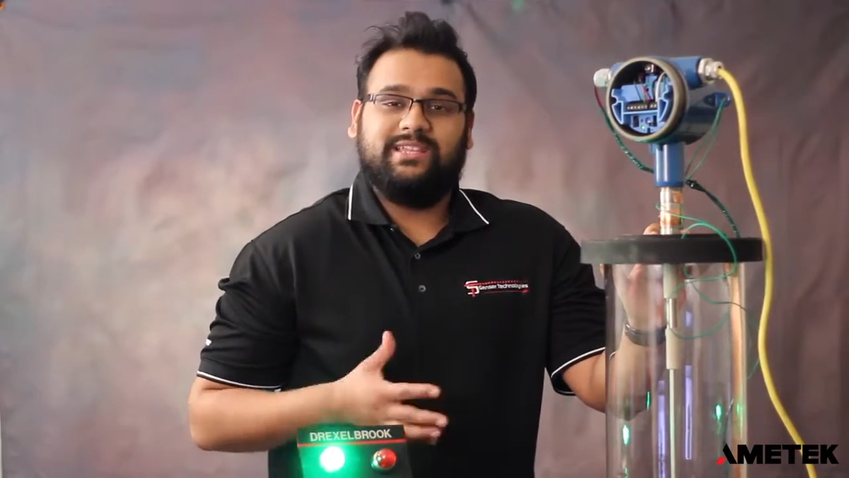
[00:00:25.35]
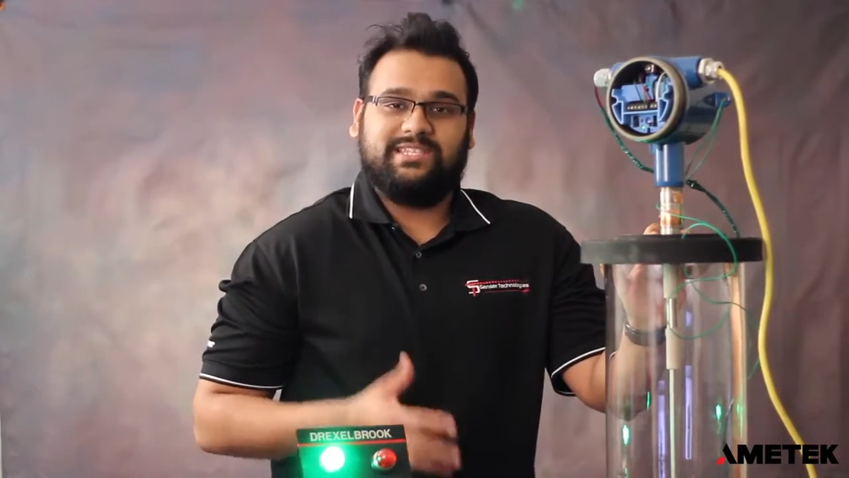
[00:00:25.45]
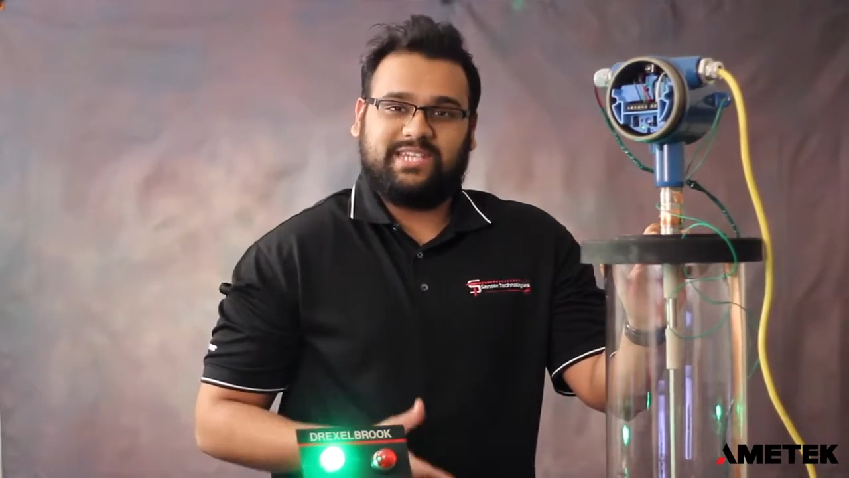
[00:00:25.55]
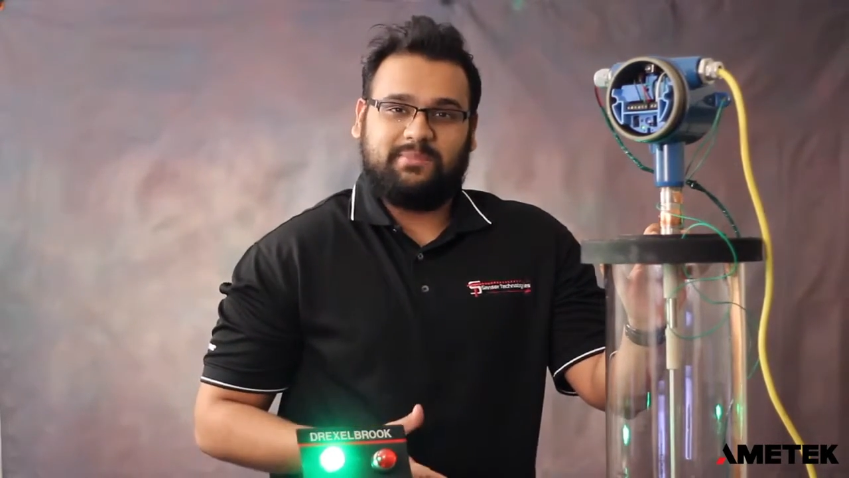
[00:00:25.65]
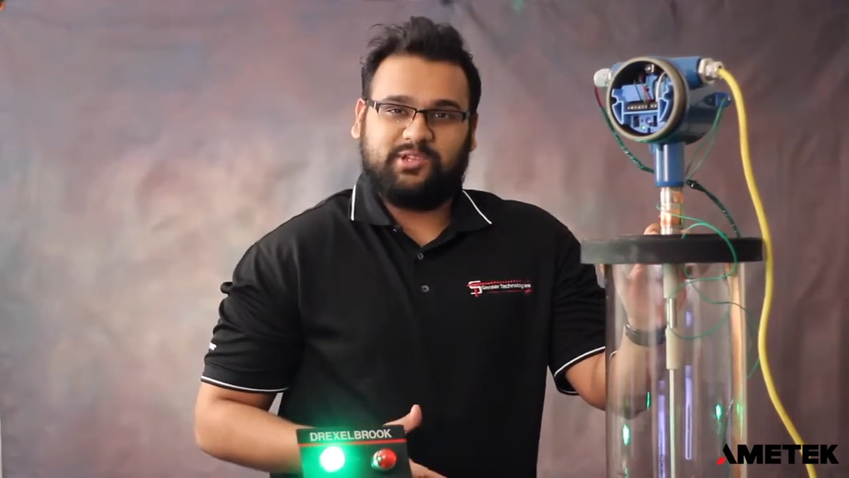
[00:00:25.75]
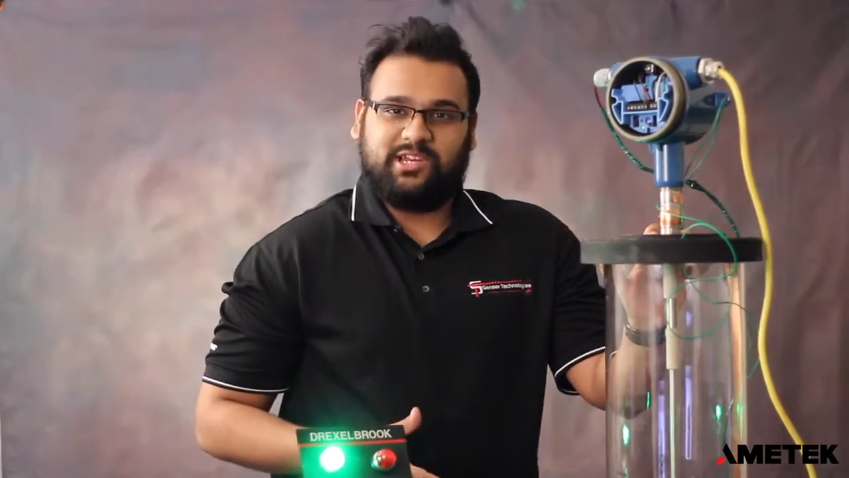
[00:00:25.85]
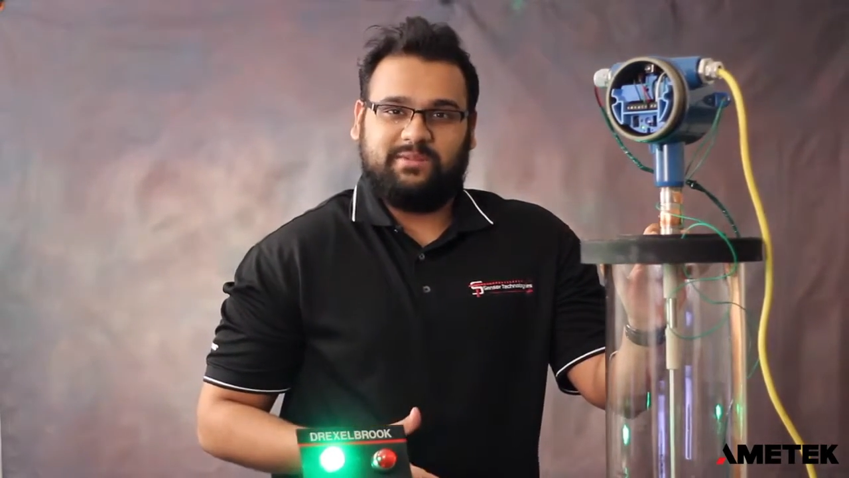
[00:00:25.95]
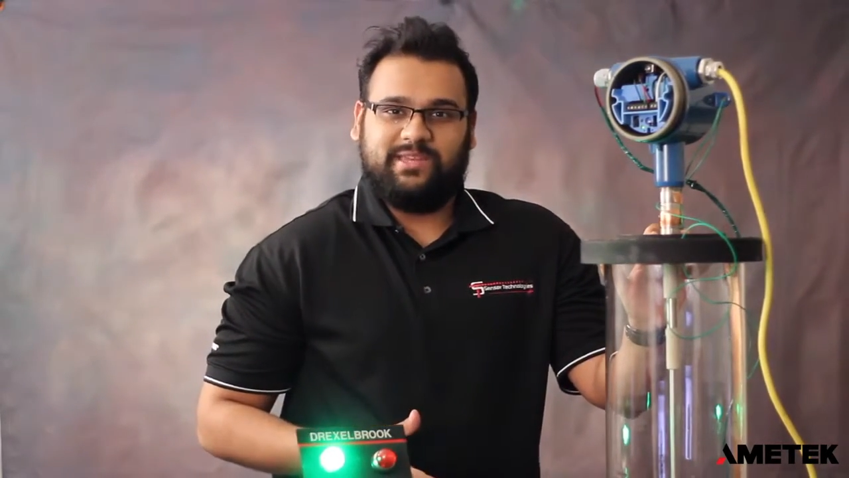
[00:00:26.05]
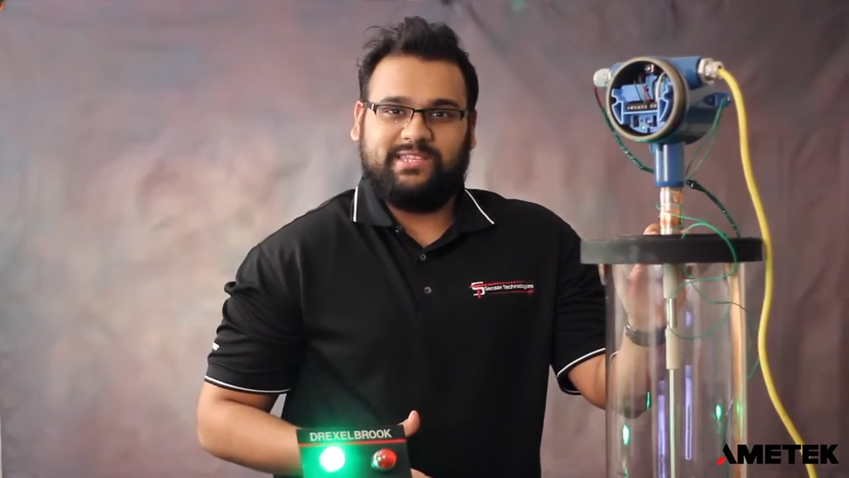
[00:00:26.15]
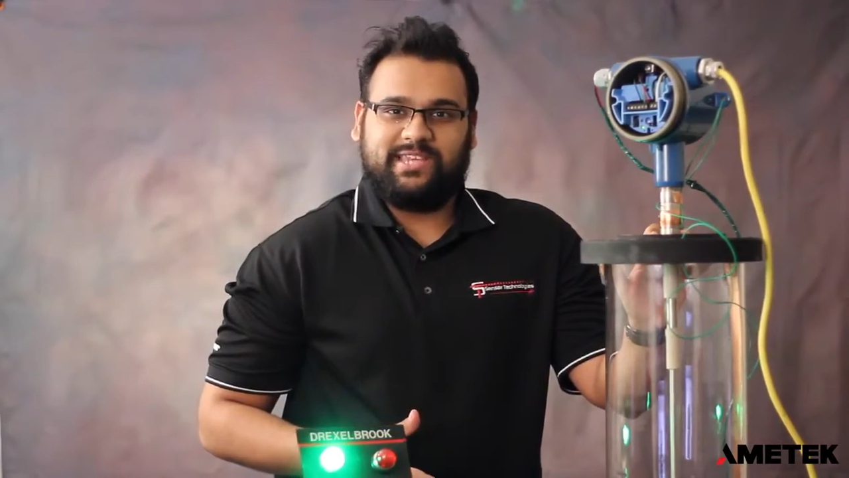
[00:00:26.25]
the steps are going
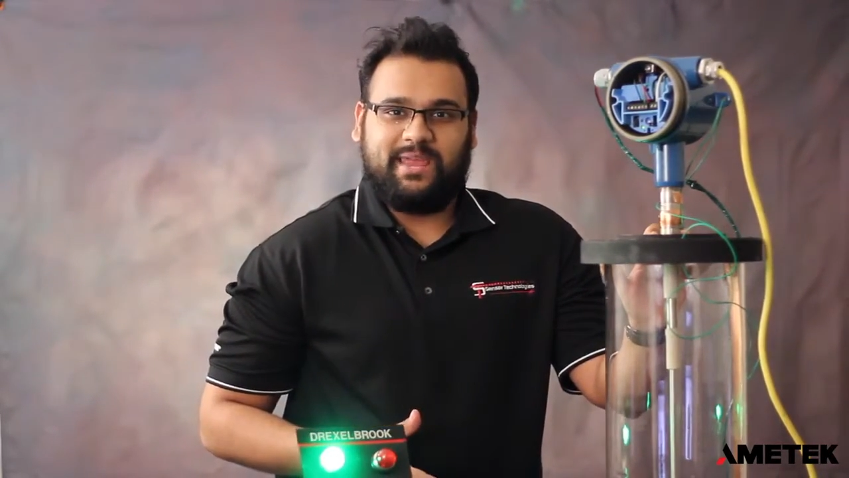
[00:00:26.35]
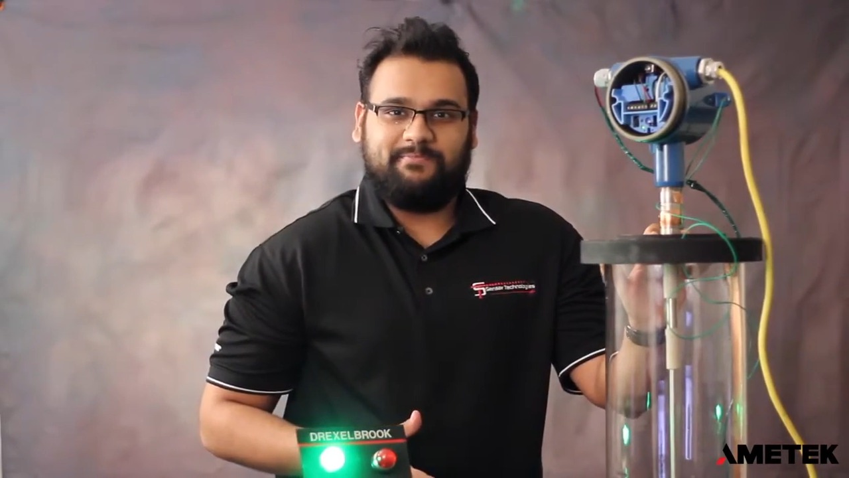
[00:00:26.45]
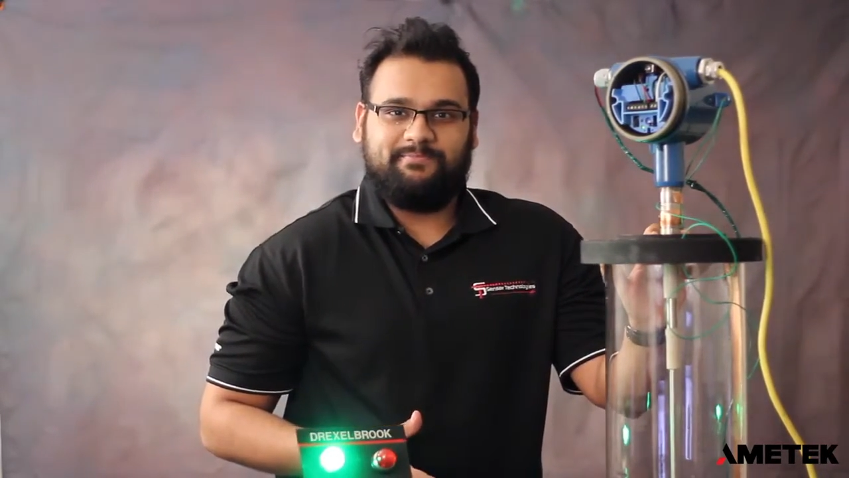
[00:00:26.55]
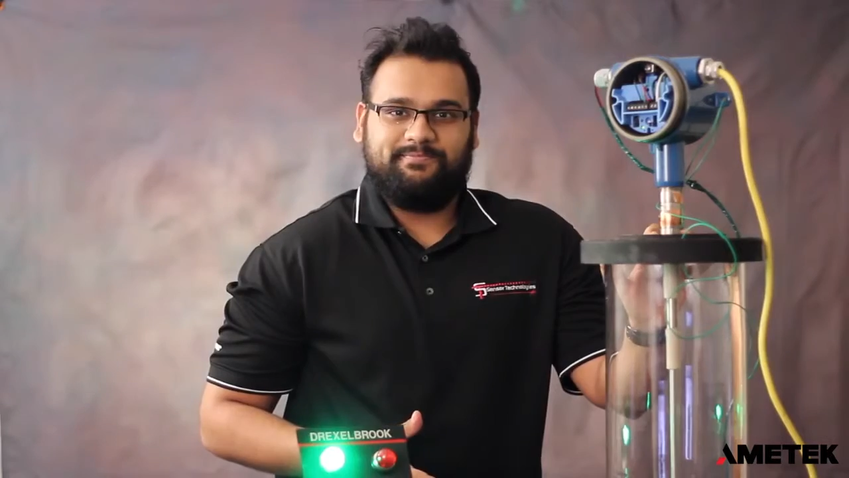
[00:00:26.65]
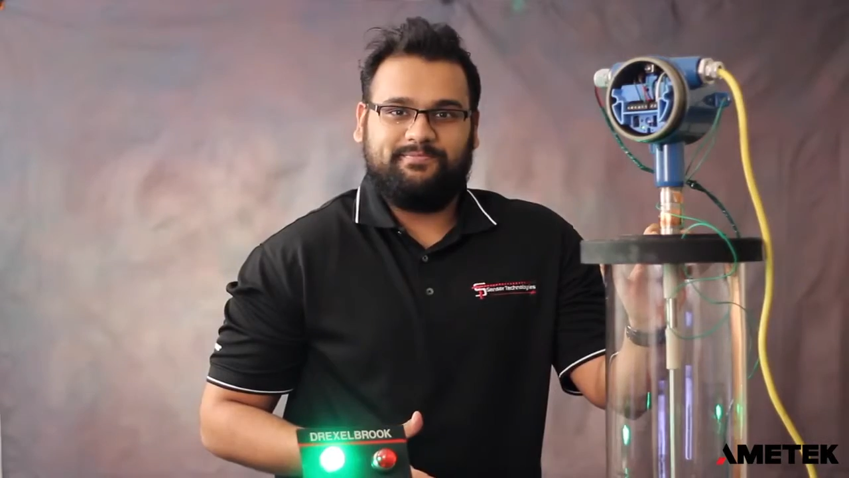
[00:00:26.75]
to be the same.